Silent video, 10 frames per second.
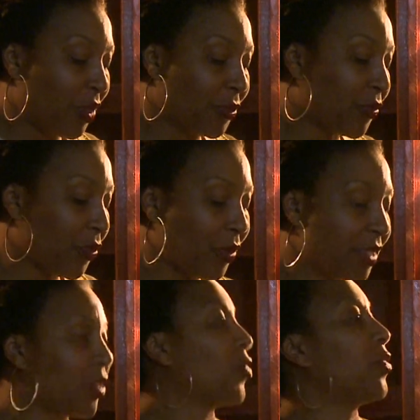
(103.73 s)
There's a few
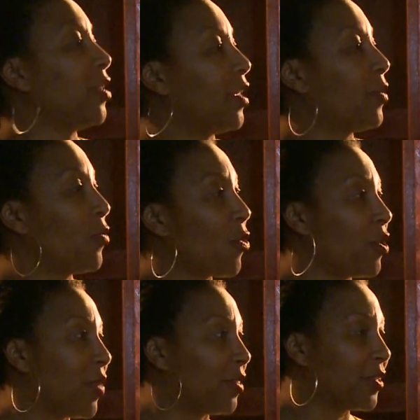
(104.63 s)
things that are really
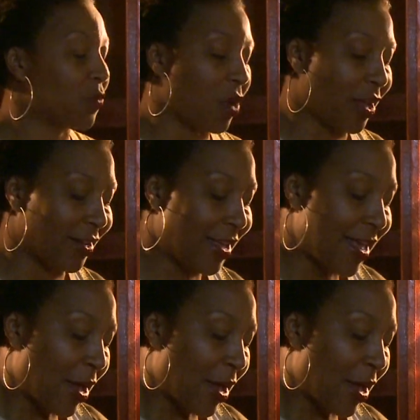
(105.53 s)
important about this wine.